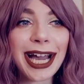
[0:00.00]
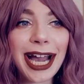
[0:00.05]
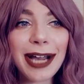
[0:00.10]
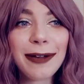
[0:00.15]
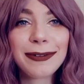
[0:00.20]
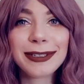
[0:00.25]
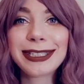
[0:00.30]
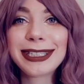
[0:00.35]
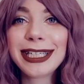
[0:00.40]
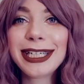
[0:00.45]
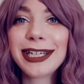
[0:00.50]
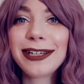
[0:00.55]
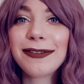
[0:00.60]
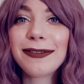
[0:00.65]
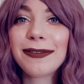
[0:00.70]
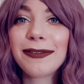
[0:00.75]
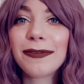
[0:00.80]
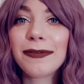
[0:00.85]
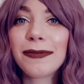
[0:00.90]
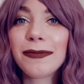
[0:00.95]
I was in
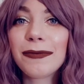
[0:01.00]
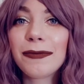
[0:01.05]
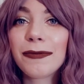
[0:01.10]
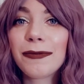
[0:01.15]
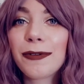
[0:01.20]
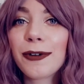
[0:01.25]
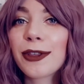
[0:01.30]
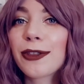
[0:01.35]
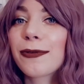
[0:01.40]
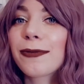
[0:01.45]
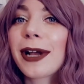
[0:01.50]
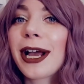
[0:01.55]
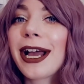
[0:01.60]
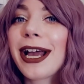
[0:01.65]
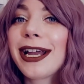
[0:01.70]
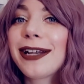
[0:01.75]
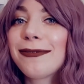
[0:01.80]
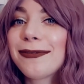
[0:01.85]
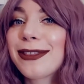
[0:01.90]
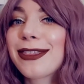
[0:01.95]
it for the
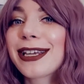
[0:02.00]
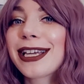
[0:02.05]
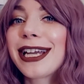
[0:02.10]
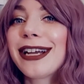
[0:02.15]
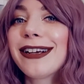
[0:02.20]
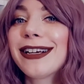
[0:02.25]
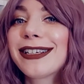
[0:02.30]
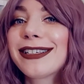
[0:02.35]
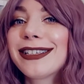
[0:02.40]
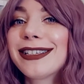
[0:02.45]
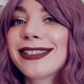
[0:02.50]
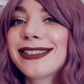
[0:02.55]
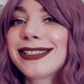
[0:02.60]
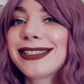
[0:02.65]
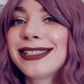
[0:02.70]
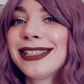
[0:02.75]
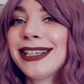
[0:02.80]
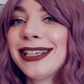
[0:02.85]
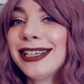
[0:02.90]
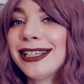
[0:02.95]
ride with the
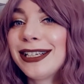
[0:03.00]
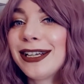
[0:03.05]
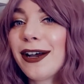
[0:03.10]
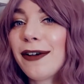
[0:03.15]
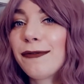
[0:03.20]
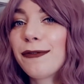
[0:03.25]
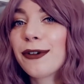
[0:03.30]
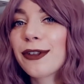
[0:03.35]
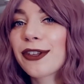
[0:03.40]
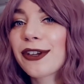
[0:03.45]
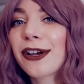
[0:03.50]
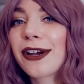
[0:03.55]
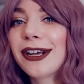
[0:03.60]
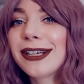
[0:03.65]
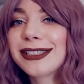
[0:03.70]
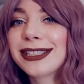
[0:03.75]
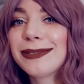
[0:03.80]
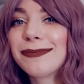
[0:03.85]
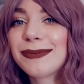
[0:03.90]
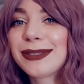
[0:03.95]
characters, not for the
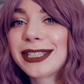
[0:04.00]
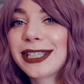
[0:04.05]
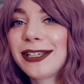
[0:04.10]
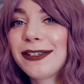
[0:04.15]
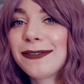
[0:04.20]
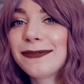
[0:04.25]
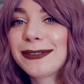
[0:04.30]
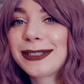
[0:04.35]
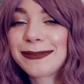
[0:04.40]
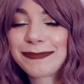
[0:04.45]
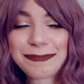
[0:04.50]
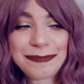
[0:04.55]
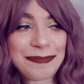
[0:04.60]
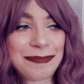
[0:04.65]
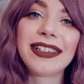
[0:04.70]
cars themselves.